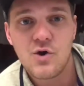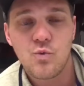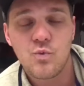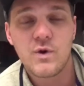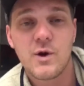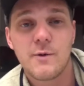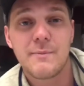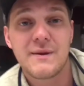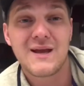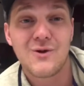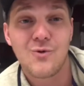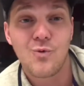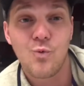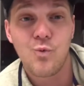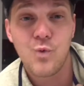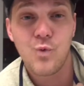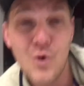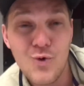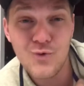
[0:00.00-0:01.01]
we're
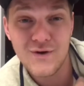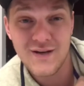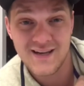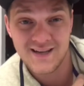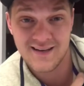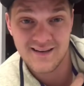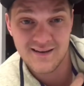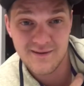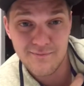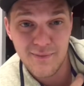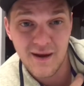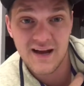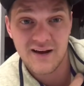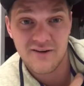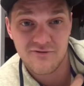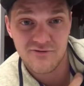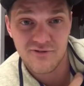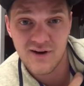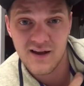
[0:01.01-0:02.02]
being wounded by
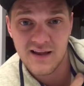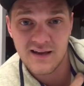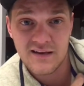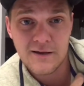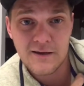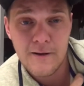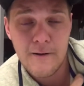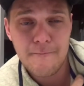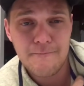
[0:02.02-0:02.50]
a friend.